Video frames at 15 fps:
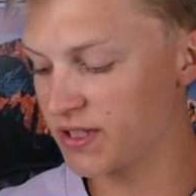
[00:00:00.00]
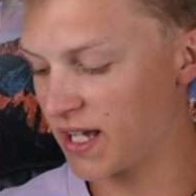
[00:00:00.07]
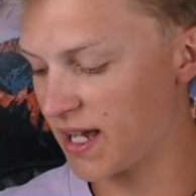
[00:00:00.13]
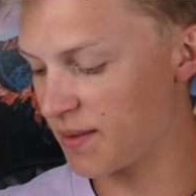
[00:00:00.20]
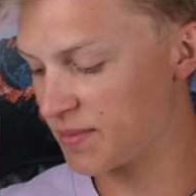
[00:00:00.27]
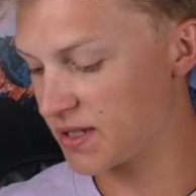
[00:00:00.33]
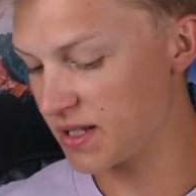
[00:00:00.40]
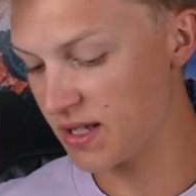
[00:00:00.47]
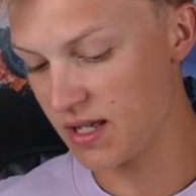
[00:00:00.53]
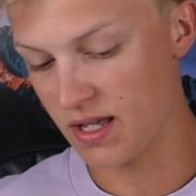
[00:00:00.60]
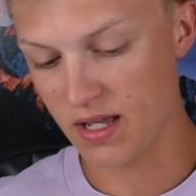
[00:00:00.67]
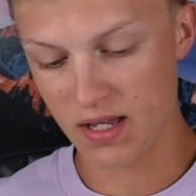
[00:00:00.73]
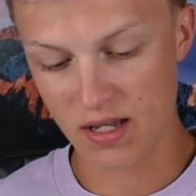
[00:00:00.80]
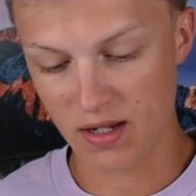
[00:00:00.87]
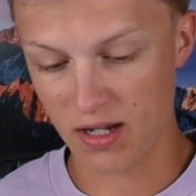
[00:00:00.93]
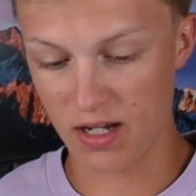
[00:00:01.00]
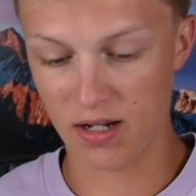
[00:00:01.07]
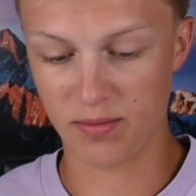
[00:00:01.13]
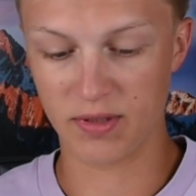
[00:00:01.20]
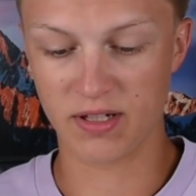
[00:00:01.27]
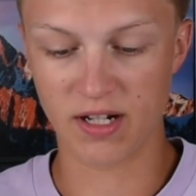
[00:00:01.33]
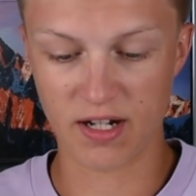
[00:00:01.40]
tabs,
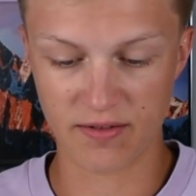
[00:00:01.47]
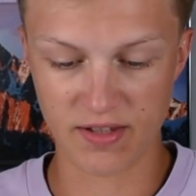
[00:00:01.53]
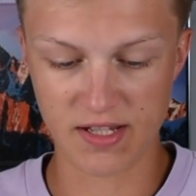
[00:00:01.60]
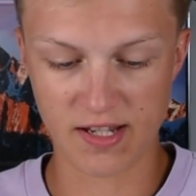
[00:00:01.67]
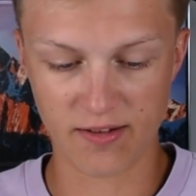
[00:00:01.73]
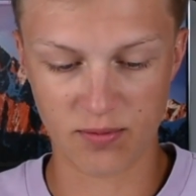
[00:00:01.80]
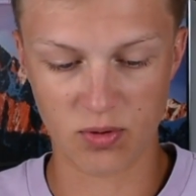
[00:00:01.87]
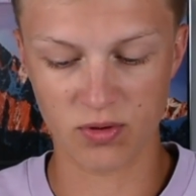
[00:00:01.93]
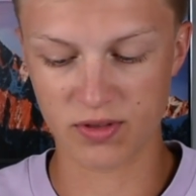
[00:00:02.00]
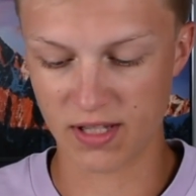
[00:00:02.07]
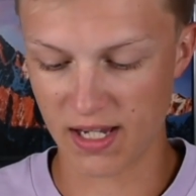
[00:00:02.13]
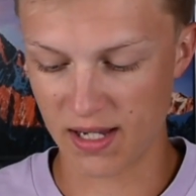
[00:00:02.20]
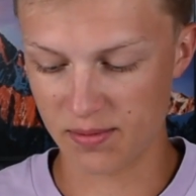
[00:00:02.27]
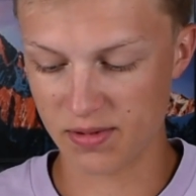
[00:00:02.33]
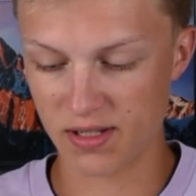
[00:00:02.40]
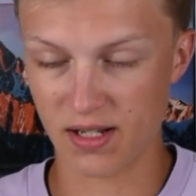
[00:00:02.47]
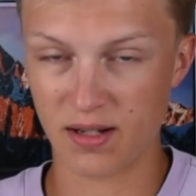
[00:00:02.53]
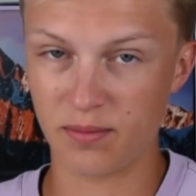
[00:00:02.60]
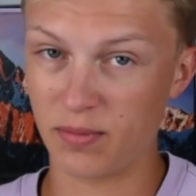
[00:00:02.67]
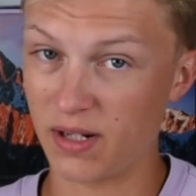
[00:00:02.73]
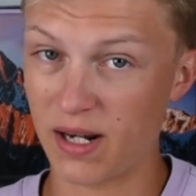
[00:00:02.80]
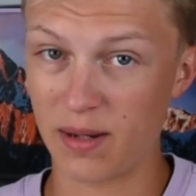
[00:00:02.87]
but none of these have pull tabs.
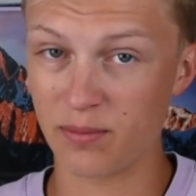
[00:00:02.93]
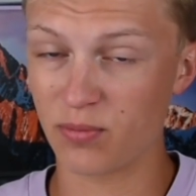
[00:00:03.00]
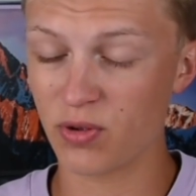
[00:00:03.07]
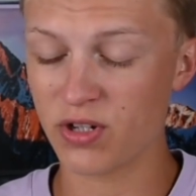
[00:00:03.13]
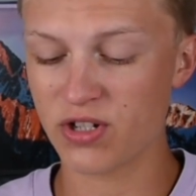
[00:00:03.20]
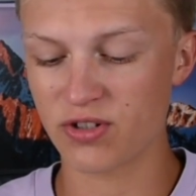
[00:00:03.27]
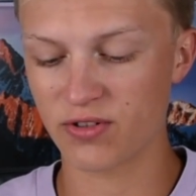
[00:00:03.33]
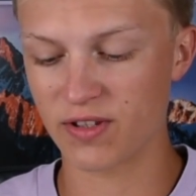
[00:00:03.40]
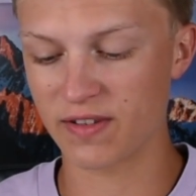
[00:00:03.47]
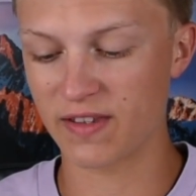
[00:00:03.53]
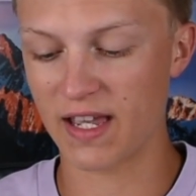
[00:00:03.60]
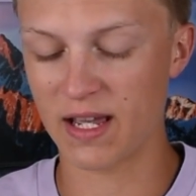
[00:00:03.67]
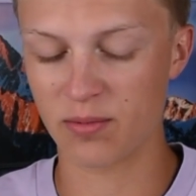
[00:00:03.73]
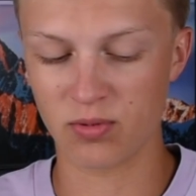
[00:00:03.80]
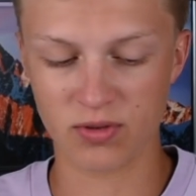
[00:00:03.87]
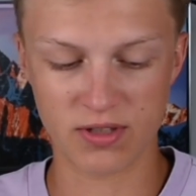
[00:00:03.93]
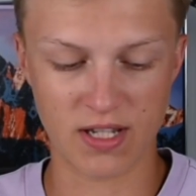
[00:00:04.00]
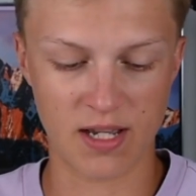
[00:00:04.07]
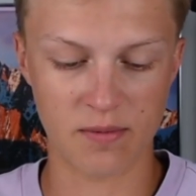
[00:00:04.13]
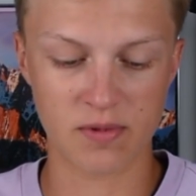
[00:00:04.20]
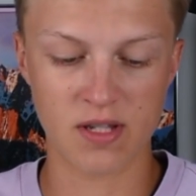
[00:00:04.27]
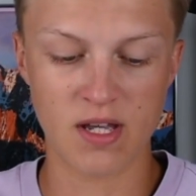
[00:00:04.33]
But I'm pretty sure that they had pull
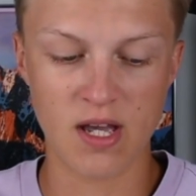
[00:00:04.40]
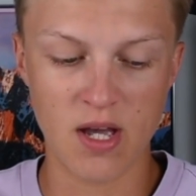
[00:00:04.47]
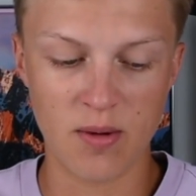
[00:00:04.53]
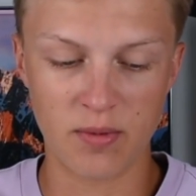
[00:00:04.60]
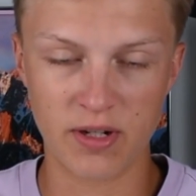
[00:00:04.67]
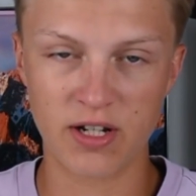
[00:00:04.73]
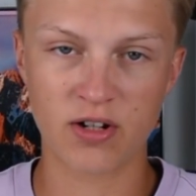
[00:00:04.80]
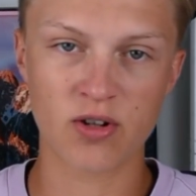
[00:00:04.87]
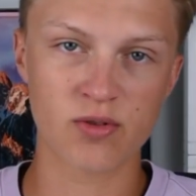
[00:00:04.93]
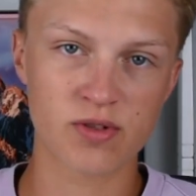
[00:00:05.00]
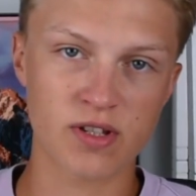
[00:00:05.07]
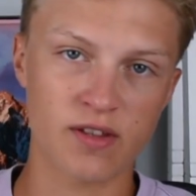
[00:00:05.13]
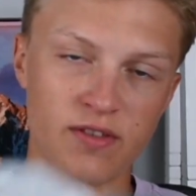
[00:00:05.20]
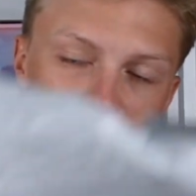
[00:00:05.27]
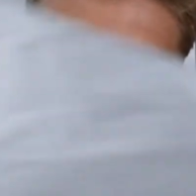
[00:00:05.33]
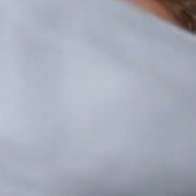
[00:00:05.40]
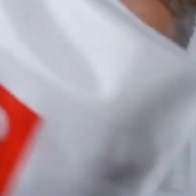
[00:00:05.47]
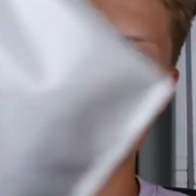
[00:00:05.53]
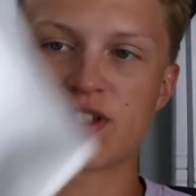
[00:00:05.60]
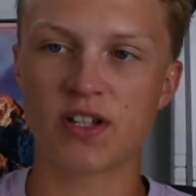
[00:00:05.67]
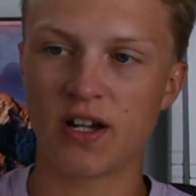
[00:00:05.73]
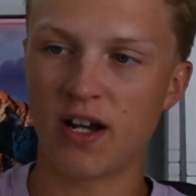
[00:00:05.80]
tabs. But here goes the
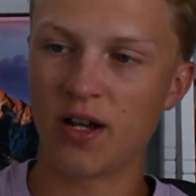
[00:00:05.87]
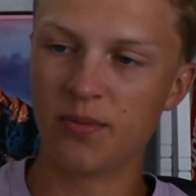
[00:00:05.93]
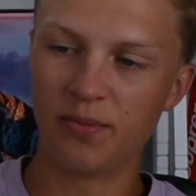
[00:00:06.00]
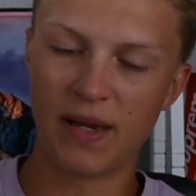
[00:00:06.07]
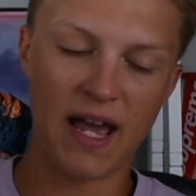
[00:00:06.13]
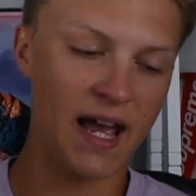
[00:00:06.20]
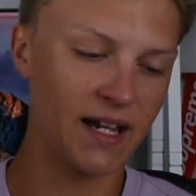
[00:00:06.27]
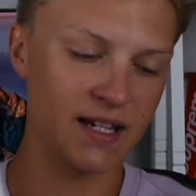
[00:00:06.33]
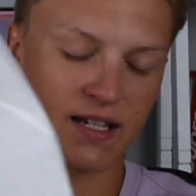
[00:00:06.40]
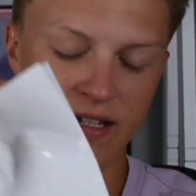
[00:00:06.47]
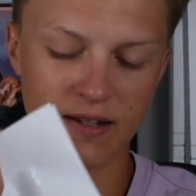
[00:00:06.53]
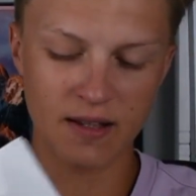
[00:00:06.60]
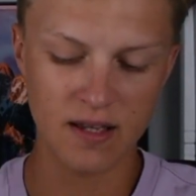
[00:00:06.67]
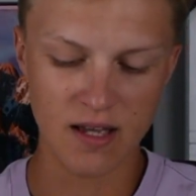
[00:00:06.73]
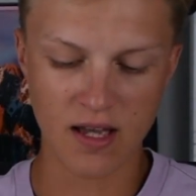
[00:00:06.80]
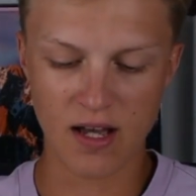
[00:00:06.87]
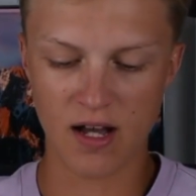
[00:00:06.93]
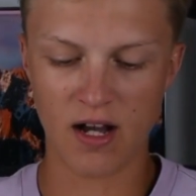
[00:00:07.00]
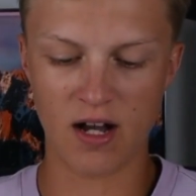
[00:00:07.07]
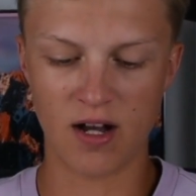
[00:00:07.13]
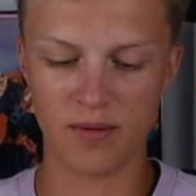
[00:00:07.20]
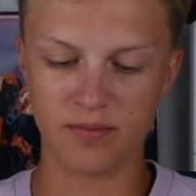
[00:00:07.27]
first unbagging.
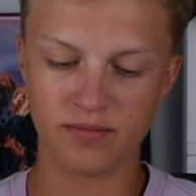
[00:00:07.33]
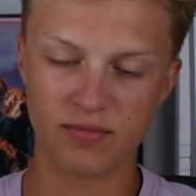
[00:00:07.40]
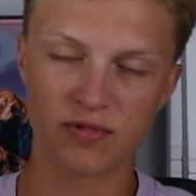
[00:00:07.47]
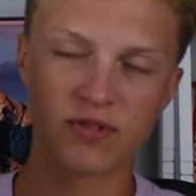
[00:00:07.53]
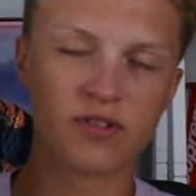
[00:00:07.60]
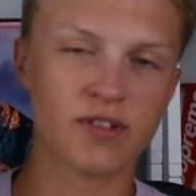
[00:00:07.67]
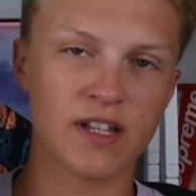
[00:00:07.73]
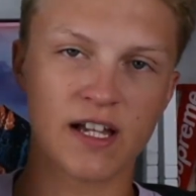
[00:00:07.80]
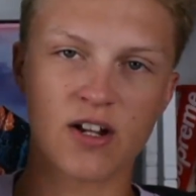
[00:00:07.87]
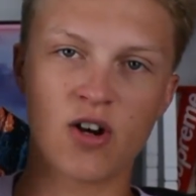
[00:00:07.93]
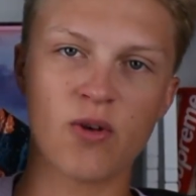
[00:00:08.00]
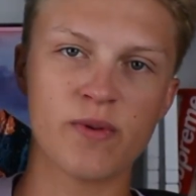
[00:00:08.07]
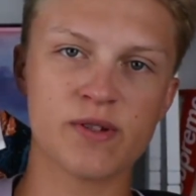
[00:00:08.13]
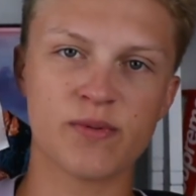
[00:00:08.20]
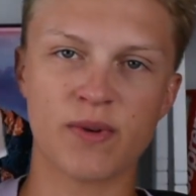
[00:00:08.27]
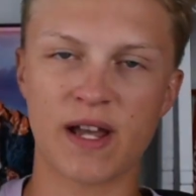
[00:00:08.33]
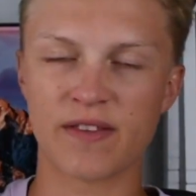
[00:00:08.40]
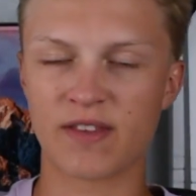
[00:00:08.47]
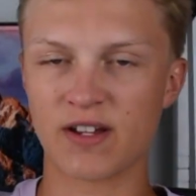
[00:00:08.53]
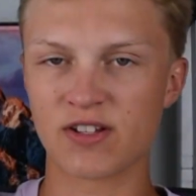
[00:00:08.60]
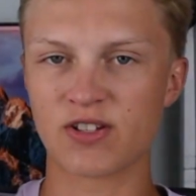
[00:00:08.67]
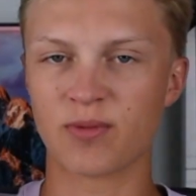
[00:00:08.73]
Like always, we
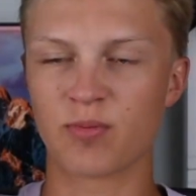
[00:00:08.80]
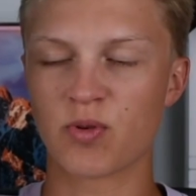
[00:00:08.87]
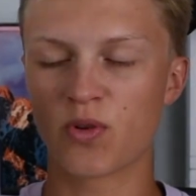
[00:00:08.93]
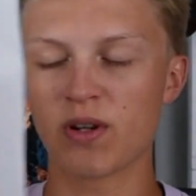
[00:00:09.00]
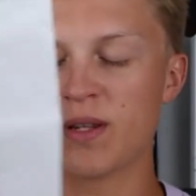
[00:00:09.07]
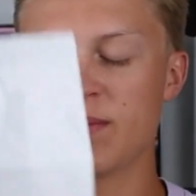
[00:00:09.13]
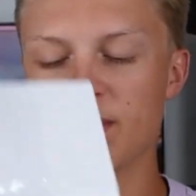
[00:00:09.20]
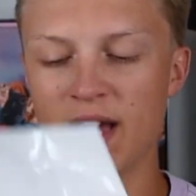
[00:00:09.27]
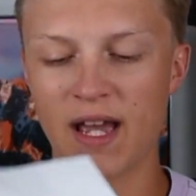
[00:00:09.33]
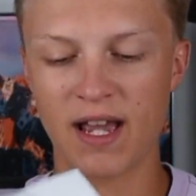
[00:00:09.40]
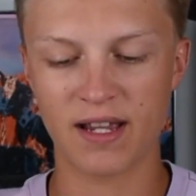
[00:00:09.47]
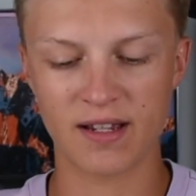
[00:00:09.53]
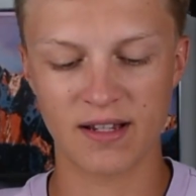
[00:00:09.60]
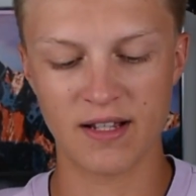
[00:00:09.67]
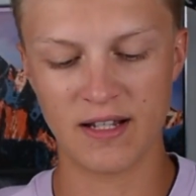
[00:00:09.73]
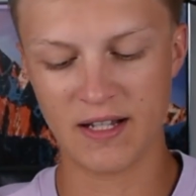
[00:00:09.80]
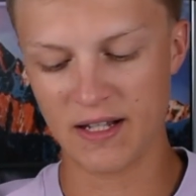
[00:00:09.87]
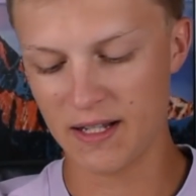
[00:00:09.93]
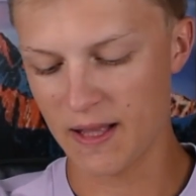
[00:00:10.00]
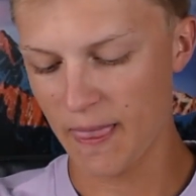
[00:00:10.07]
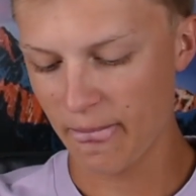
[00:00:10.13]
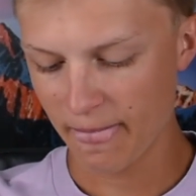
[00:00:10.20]
got a Supreme bag.
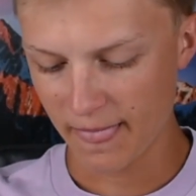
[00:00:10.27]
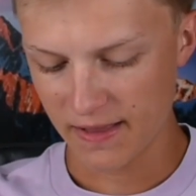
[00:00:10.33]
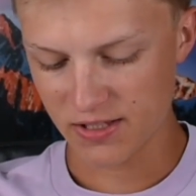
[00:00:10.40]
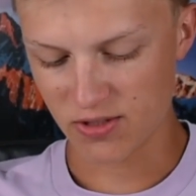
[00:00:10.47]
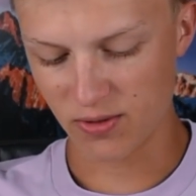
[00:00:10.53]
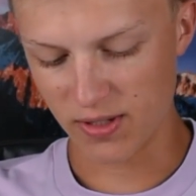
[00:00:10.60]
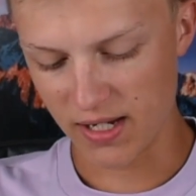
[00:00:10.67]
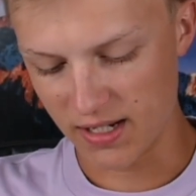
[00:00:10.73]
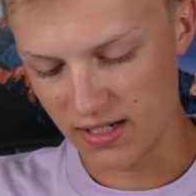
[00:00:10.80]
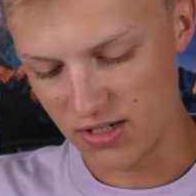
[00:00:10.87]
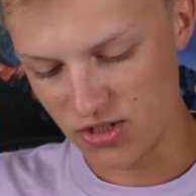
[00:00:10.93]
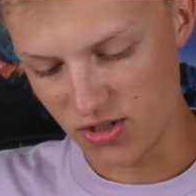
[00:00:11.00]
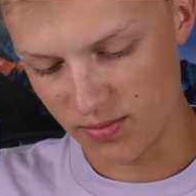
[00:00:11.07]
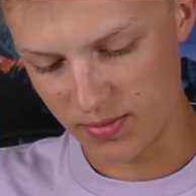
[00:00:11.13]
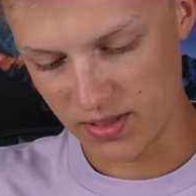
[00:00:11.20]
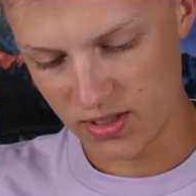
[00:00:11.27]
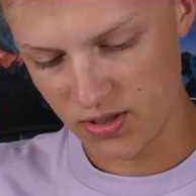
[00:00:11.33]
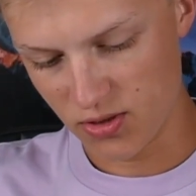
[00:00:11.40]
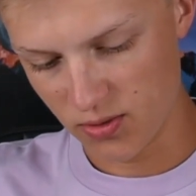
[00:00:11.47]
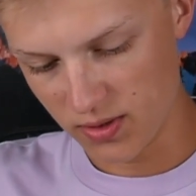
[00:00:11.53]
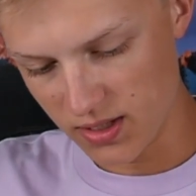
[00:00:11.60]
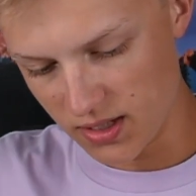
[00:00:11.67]
Let's go ahead and jump
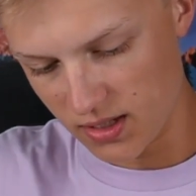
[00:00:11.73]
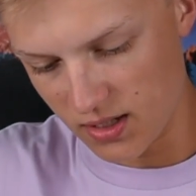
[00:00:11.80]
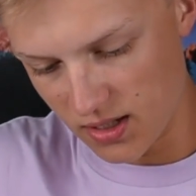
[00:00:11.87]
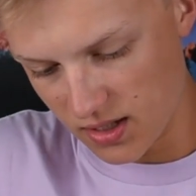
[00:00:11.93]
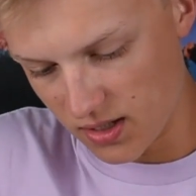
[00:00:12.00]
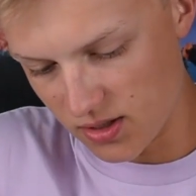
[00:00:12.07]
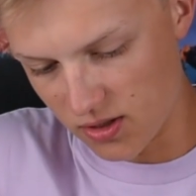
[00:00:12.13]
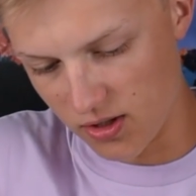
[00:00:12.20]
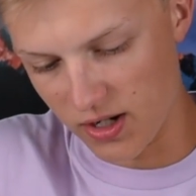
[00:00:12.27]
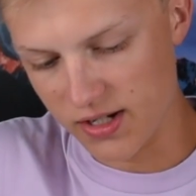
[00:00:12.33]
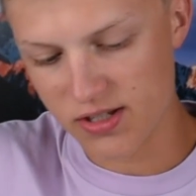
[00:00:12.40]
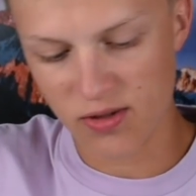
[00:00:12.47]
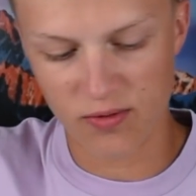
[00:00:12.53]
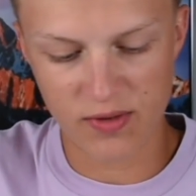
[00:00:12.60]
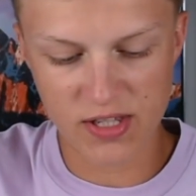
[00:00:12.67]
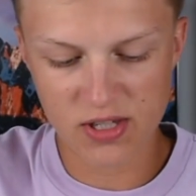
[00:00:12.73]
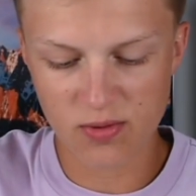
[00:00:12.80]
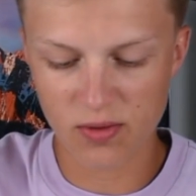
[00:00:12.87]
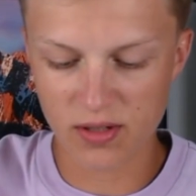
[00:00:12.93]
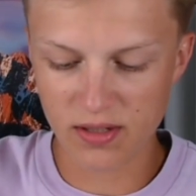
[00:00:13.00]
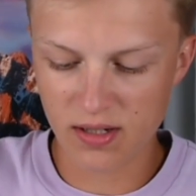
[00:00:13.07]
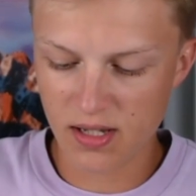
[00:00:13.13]
into it. Alright, so this
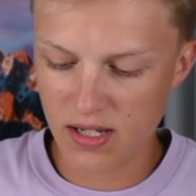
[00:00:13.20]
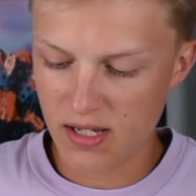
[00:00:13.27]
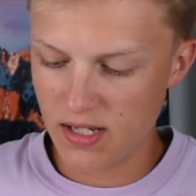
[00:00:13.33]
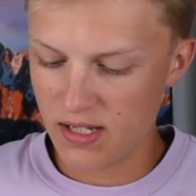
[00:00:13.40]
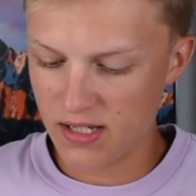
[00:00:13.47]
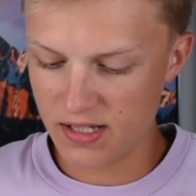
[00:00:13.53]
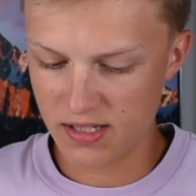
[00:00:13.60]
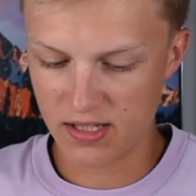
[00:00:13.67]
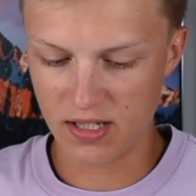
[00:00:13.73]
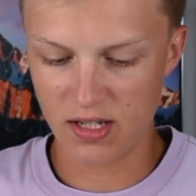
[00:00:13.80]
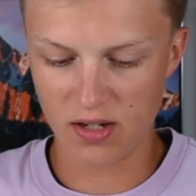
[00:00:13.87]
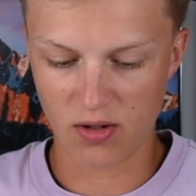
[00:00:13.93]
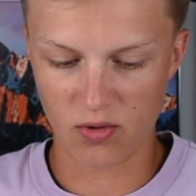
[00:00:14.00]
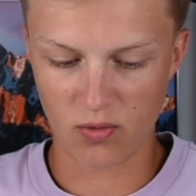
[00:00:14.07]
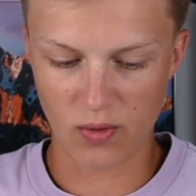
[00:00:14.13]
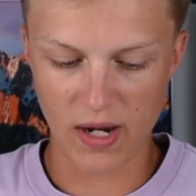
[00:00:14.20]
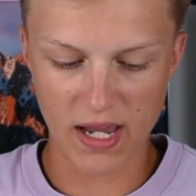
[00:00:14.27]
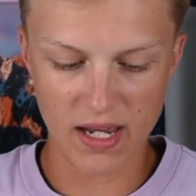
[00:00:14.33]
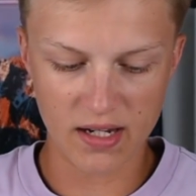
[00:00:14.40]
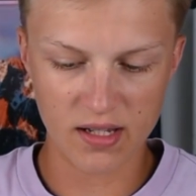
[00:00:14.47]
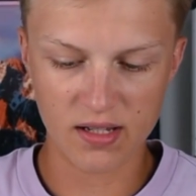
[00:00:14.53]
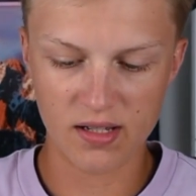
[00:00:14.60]
one is the
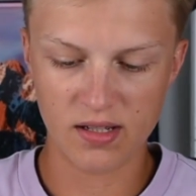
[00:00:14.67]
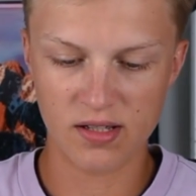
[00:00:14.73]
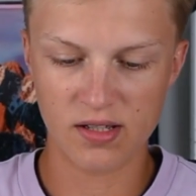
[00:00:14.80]
red